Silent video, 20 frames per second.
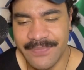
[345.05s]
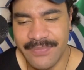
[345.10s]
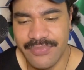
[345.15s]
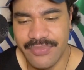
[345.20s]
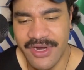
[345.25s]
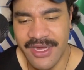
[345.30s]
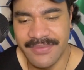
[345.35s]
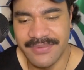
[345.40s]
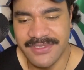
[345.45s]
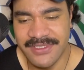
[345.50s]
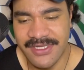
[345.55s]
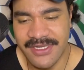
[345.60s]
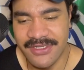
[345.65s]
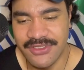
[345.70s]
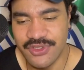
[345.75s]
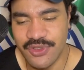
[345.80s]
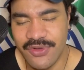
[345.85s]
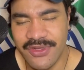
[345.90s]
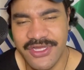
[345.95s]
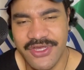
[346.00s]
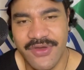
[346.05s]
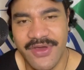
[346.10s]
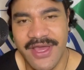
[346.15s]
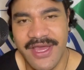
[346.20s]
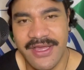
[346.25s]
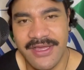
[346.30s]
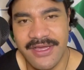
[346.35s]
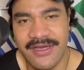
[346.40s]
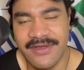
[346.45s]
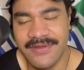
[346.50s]
Perhaps controlling your
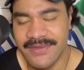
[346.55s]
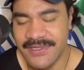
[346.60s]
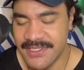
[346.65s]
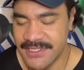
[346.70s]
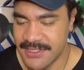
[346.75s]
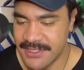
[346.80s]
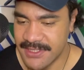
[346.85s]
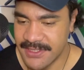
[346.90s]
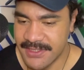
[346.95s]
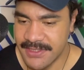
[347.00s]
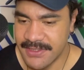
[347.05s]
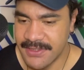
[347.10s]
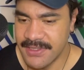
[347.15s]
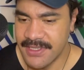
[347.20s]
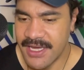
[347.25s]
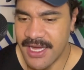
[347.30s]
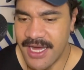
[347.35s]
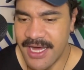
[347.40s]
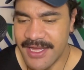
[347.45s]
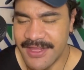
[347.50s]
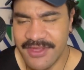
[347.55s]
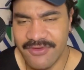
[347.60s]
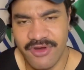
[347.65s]
anger in